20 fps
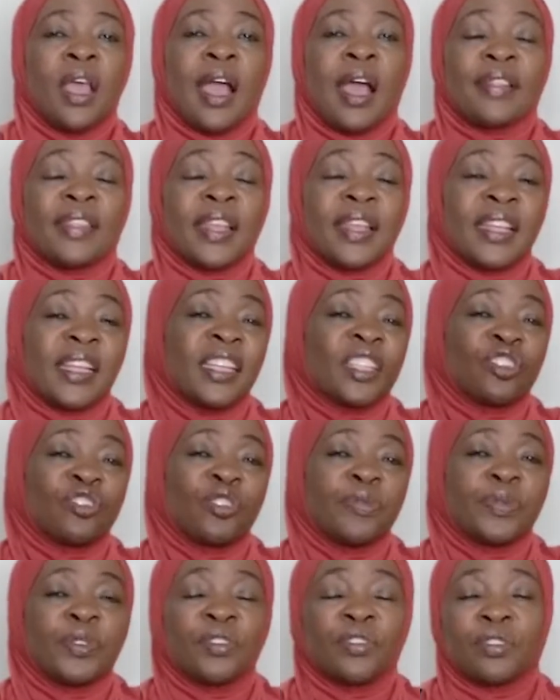And then the
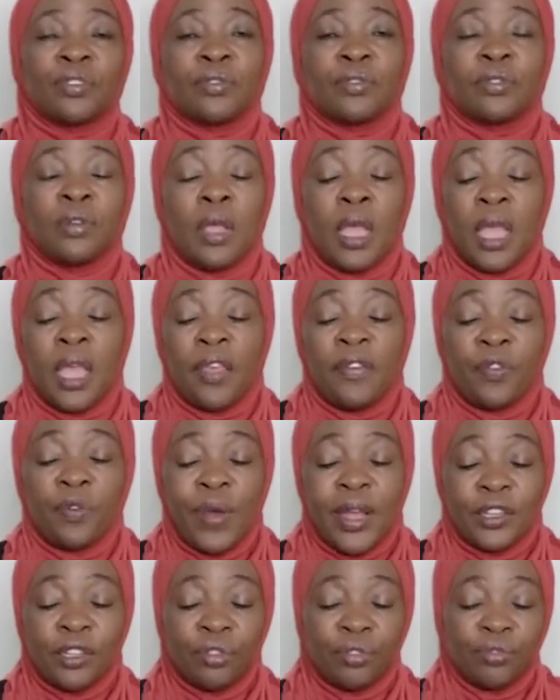description too. If you
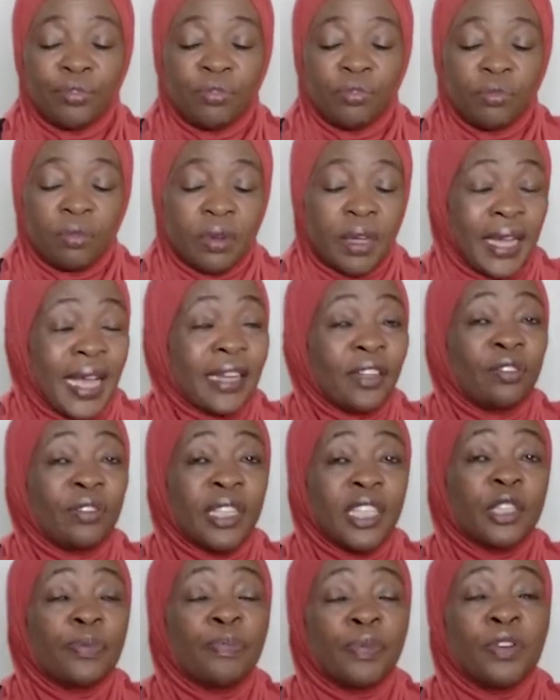want to get to
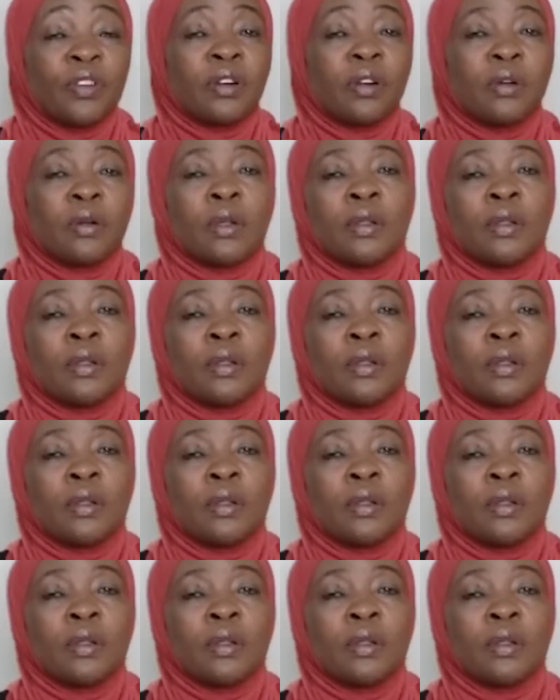this book,